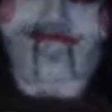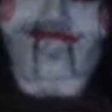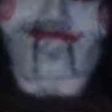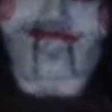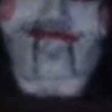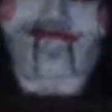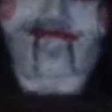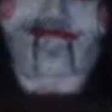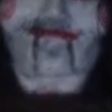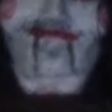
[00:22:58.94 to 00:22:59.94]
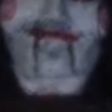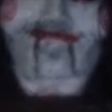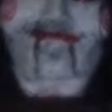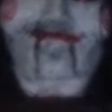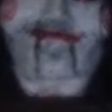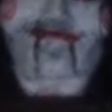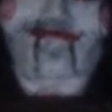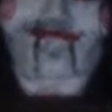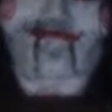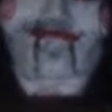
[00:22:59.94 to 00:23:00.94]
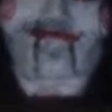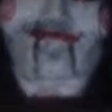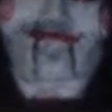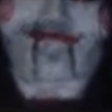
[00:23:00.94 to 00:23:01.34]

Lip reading: (not speaking)